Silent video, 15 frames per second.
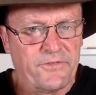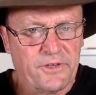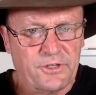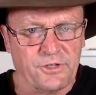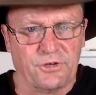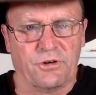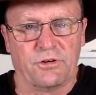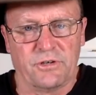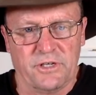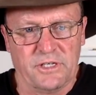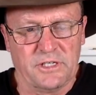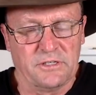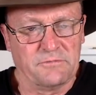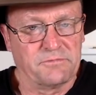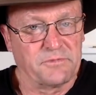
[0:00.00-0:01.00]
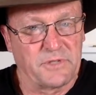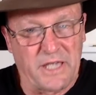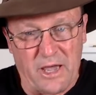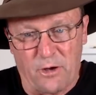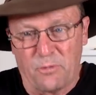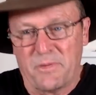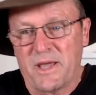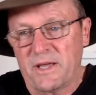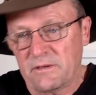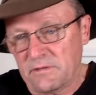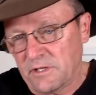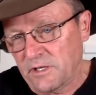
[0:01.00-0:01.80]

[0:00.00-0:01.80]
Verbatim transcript: You do not need to go about